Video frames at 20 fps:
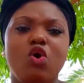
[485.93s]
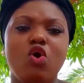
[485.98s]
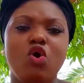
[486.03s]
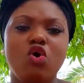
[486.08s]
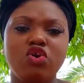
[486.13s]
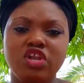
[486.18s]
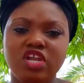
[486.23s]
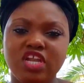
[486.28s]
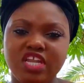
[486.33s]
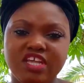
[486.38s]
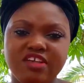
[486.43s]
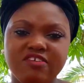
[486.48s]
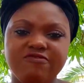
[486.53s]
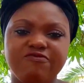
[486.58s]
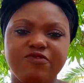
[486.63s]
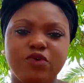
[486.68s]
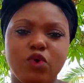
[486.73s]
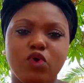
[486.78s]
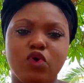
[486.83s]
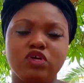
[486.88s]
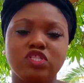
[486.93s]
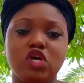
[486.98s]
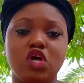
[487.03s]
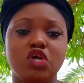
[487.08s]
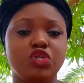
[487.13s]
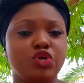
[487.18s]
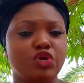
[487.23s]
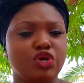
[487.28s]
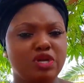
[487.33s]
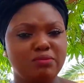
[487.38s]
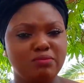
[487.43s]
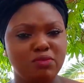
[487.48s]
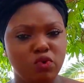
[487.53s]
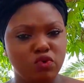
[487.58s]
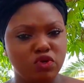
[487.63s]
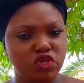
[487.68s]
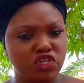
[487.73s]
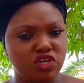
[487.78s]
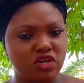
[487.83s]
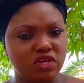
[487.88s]
only focus on your
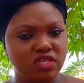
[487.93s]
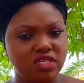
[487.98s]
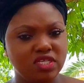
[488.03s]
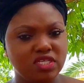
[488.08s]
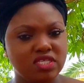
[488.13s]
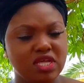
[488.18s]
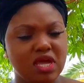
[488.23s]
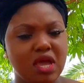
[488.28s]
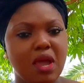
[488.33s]
emotions,